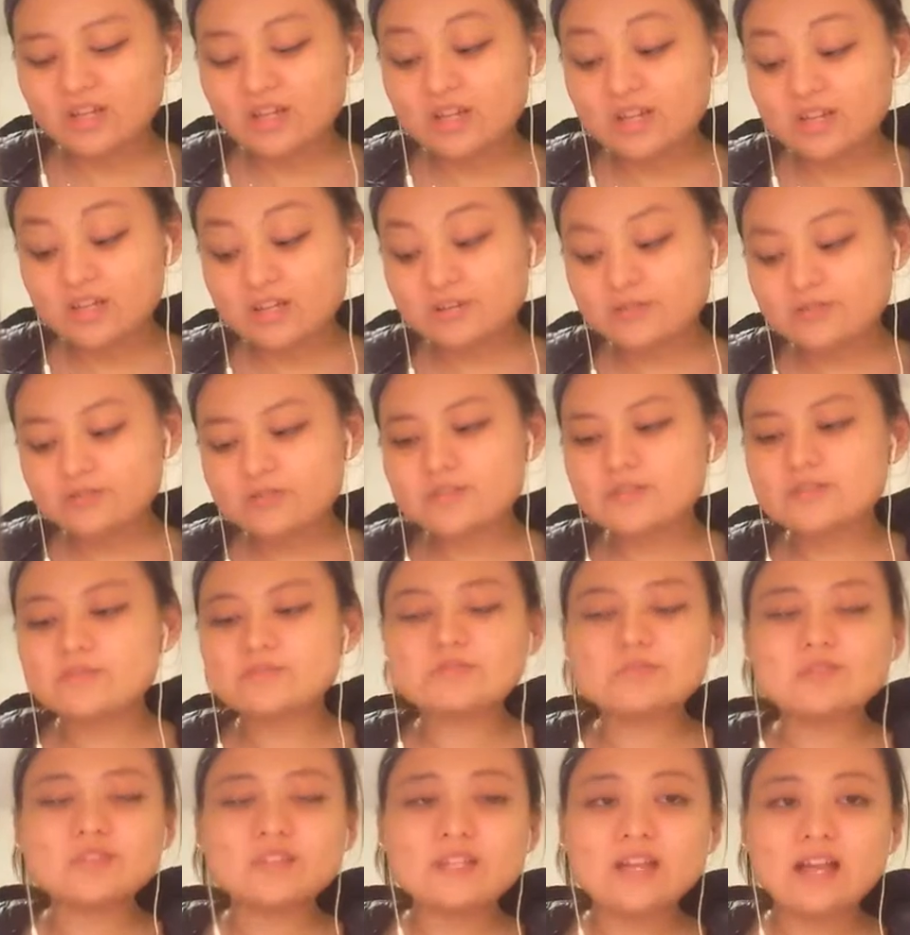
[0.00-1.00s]
it couldn't
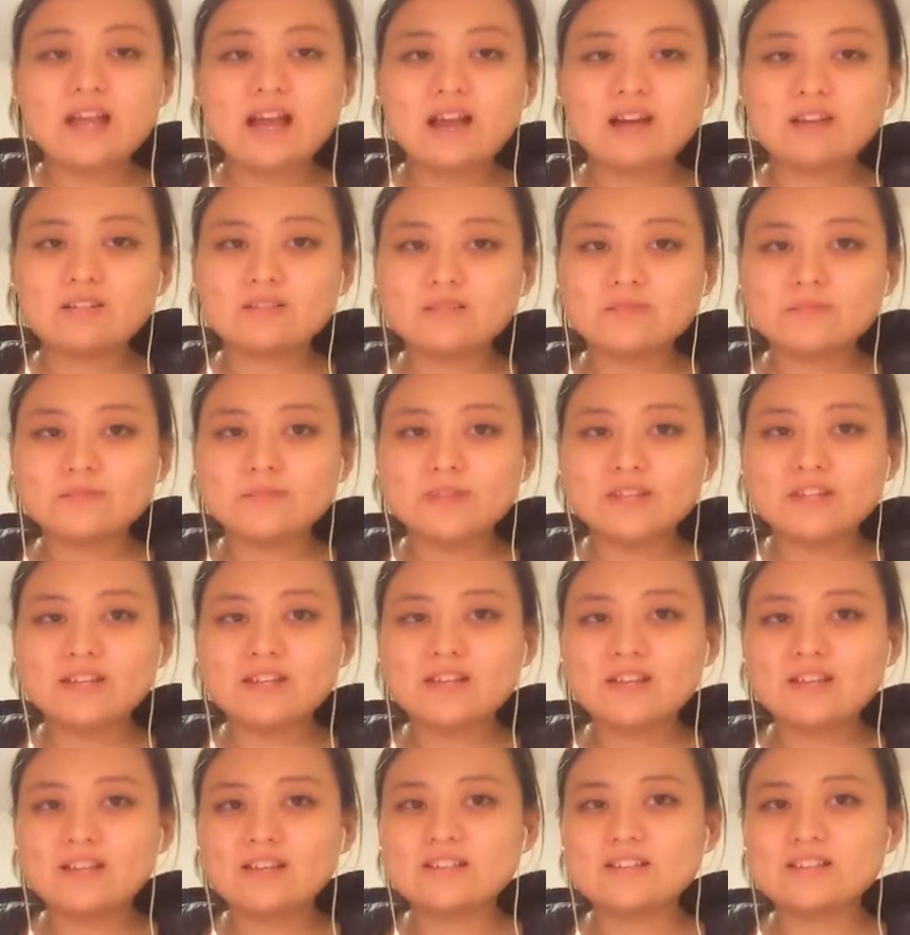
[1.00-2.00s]
work out,
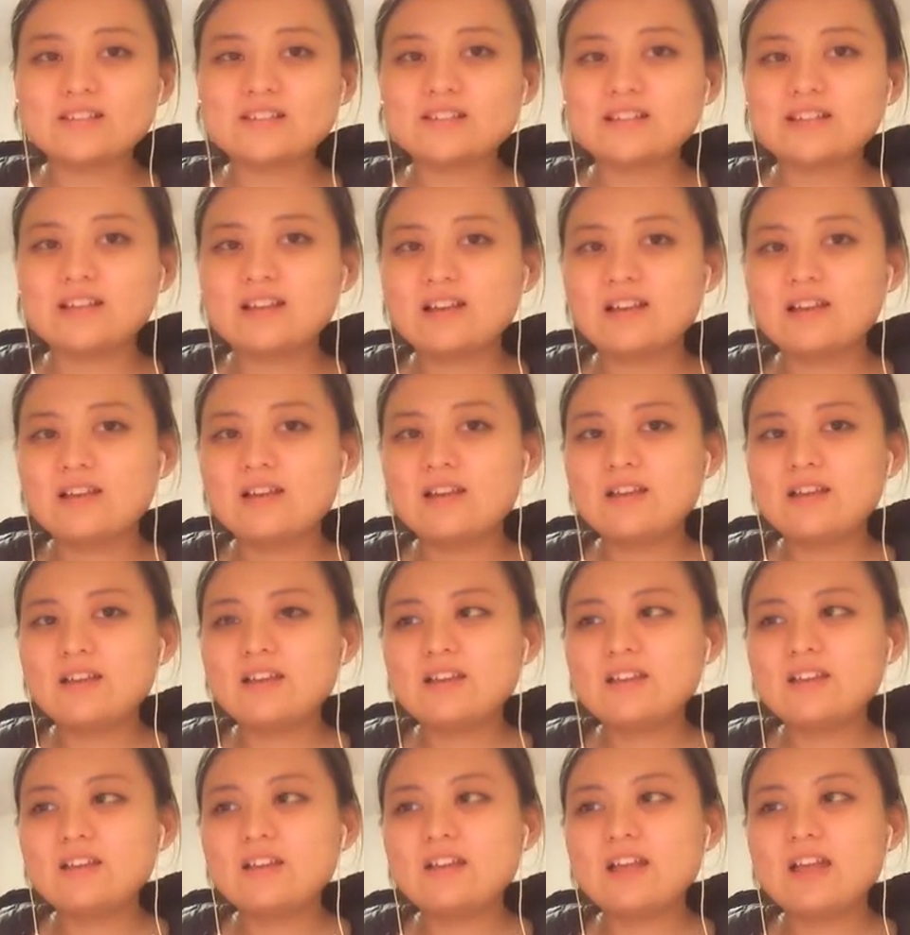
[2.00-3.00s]
because
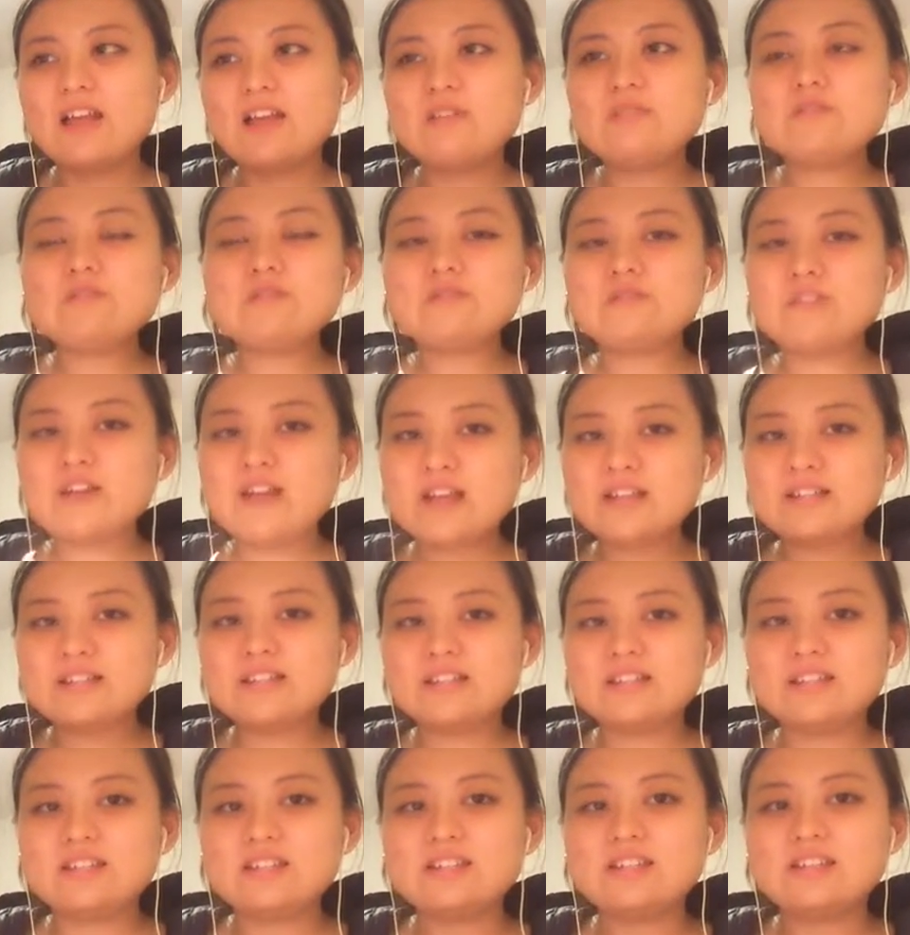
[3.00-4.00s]
I
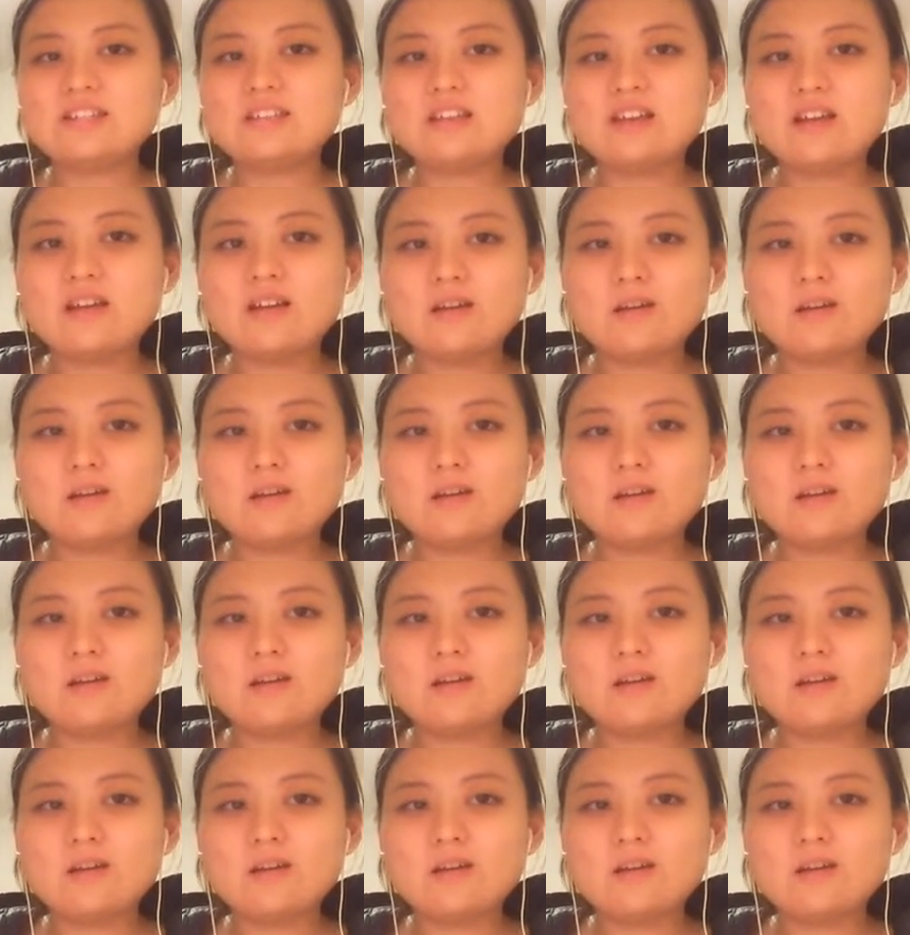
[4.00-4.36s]
already